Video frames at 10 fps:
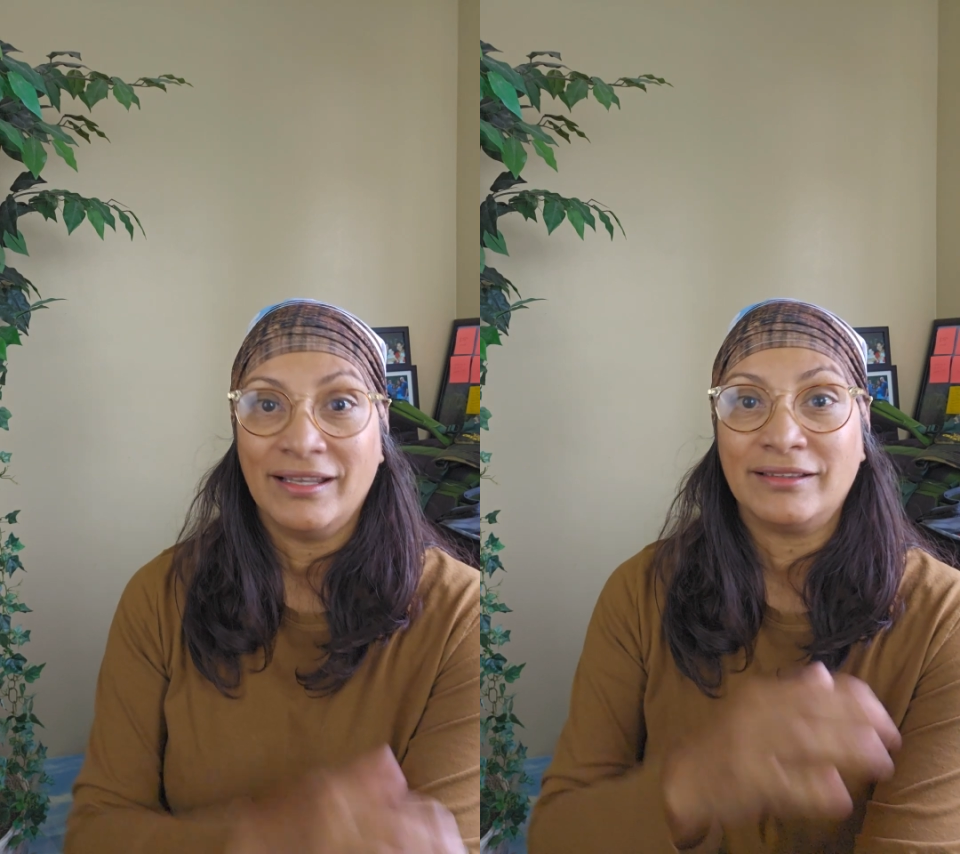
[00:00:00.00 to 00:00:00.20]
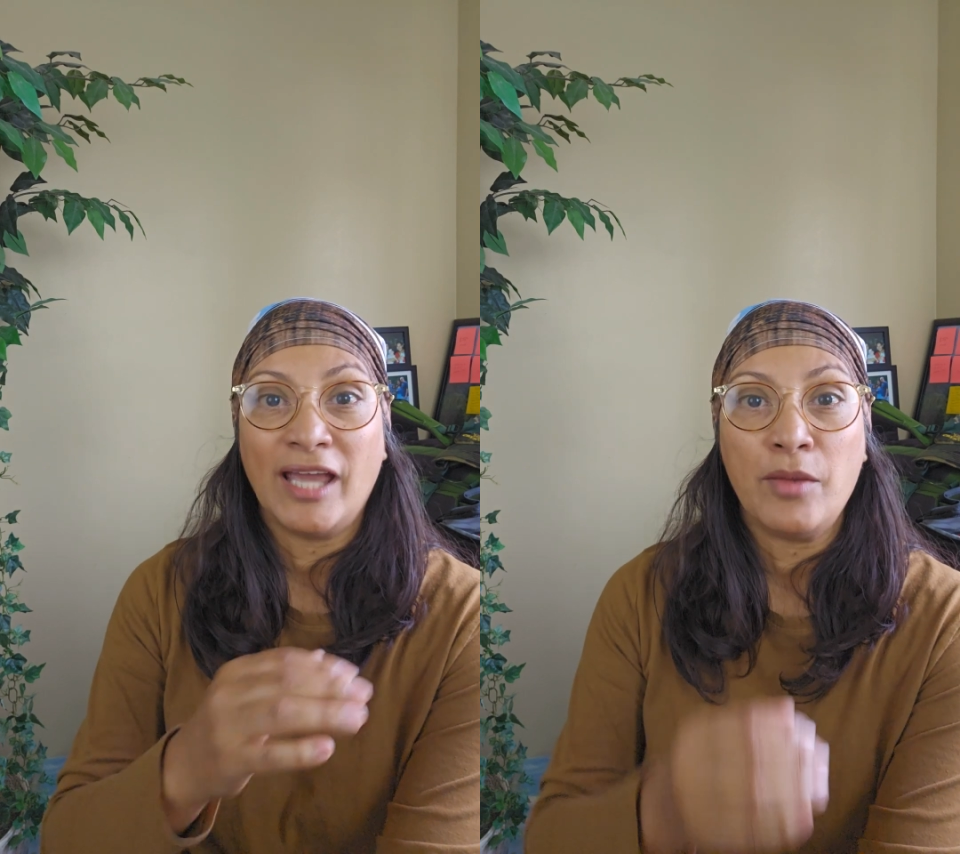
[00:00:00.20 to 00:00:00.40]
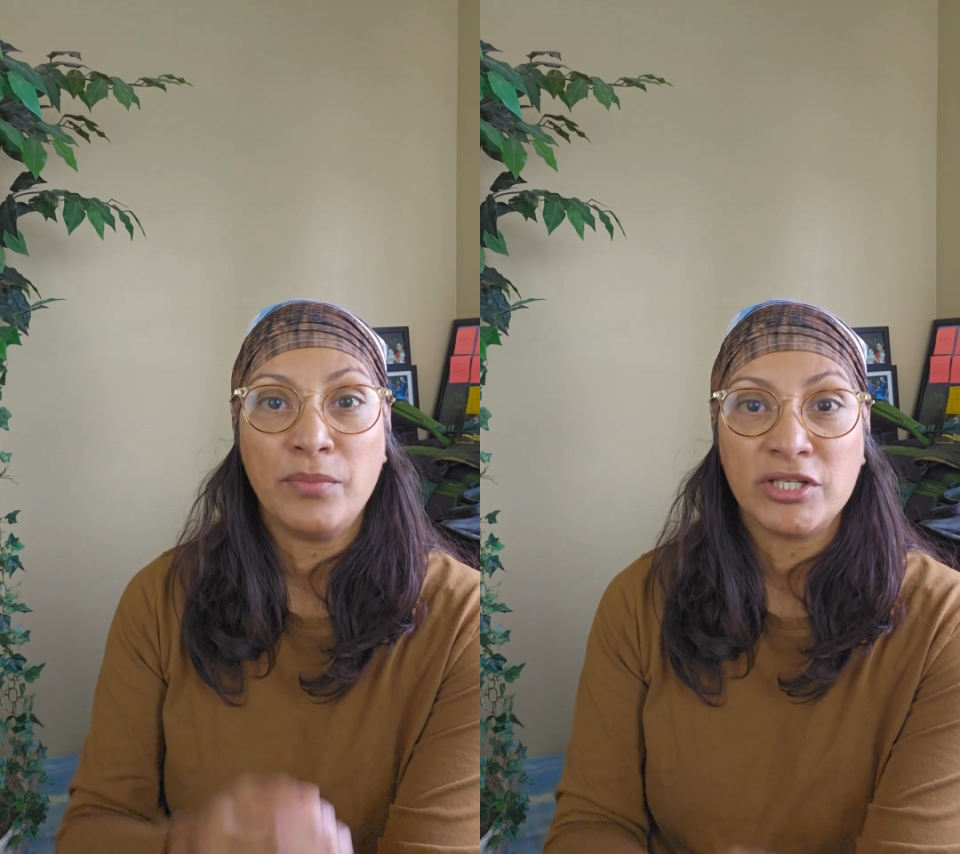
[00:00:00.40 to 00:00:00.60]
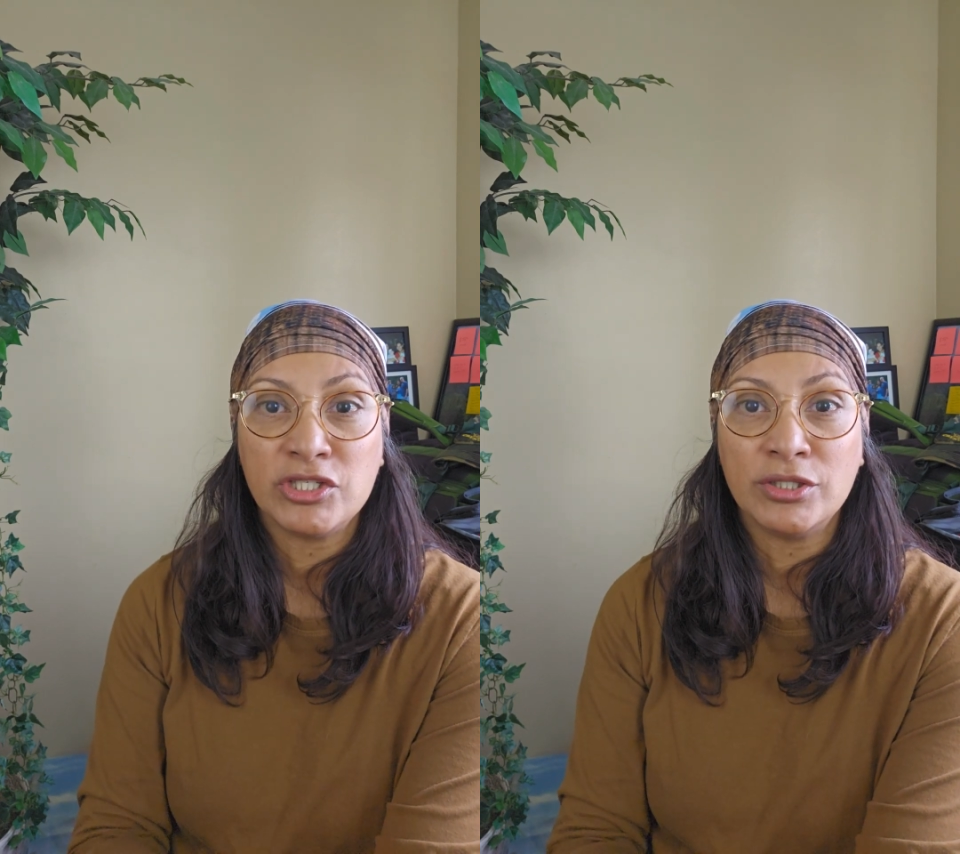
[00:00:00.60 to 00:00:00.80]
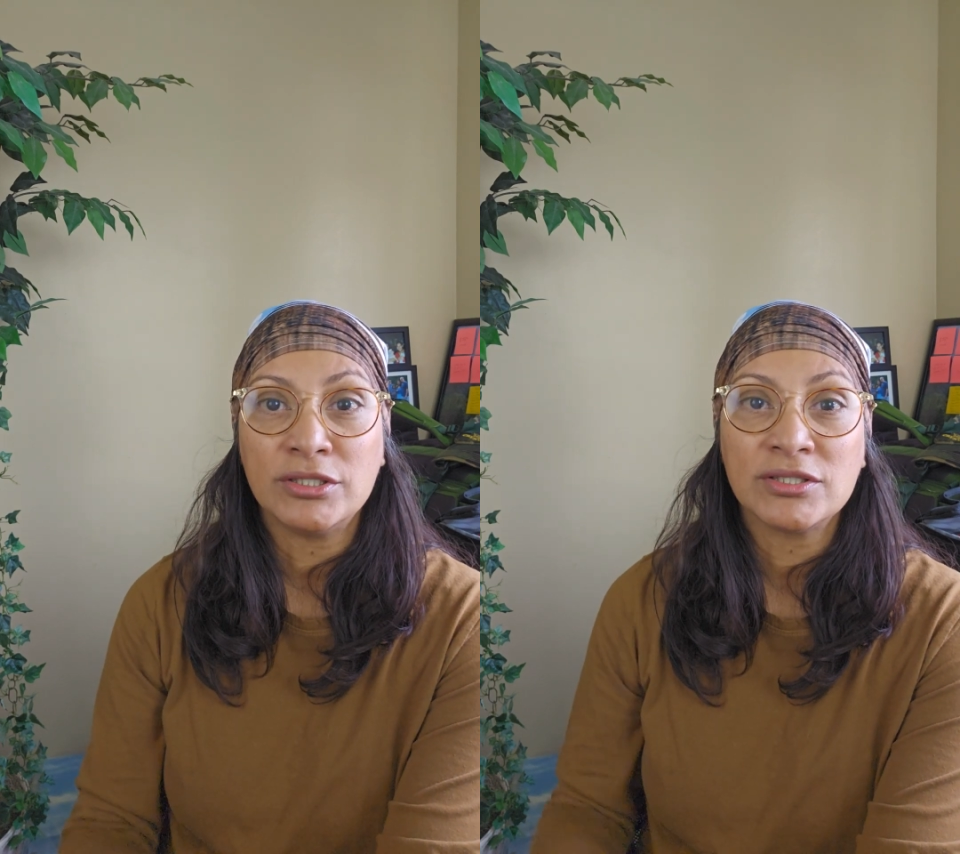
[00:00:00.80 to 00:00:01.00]
The
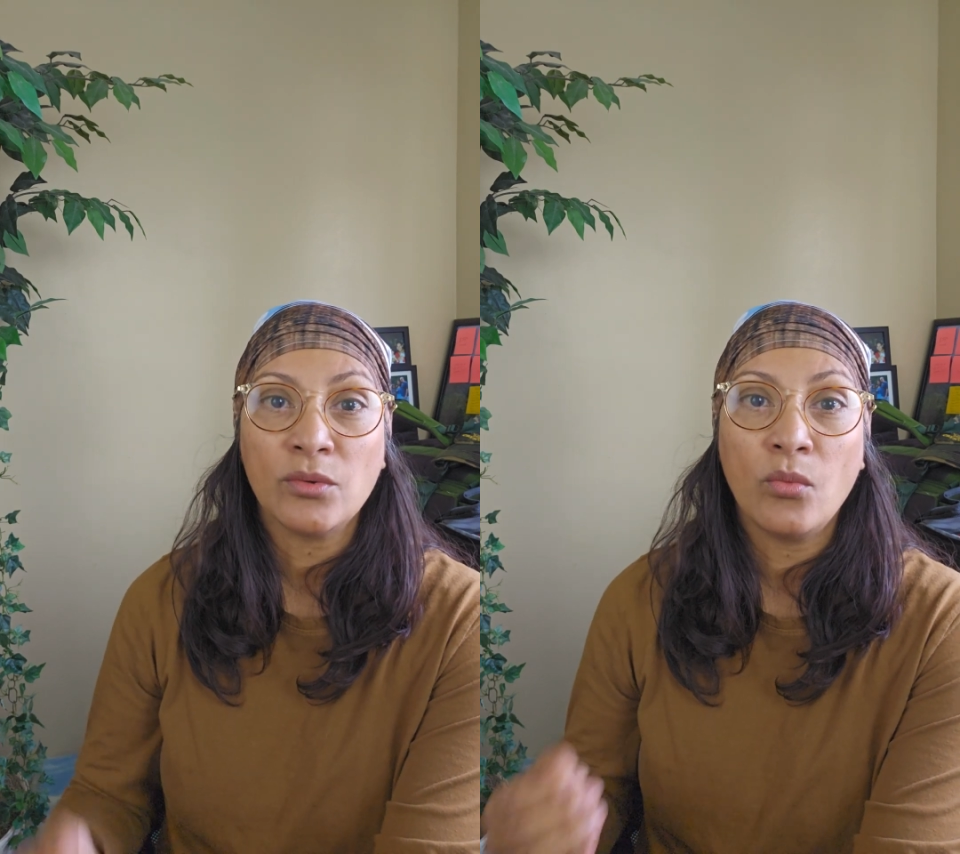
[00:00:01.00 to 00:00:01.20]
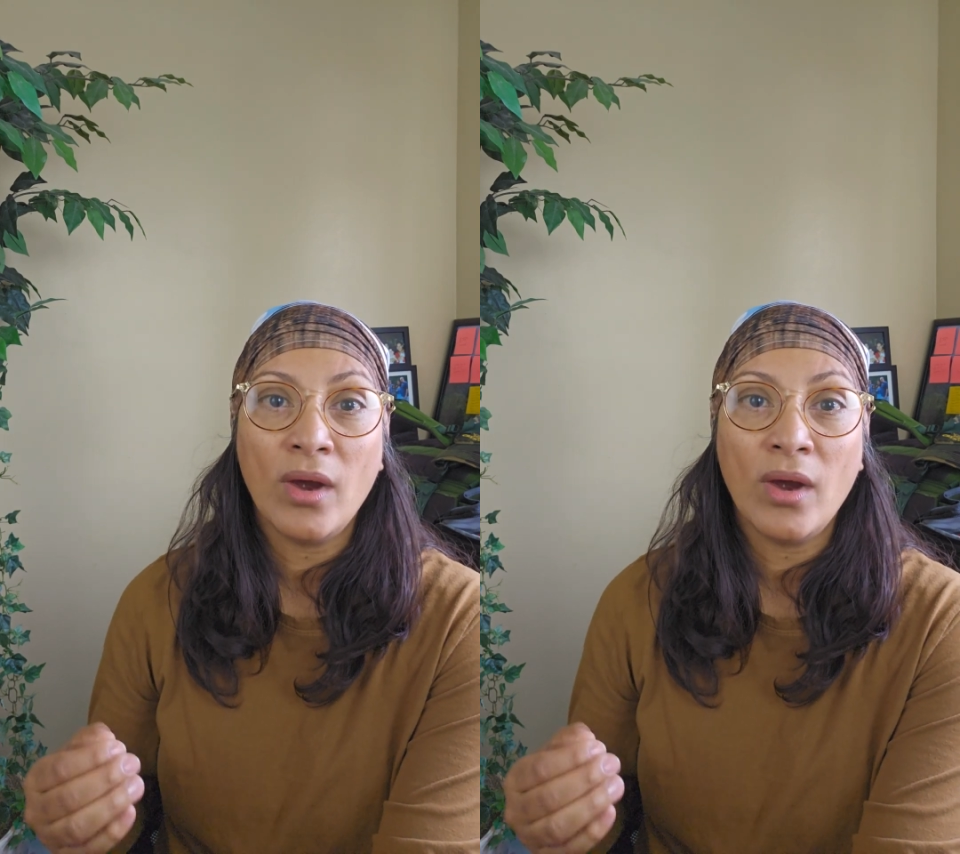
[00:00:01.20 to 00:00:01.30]
temperatures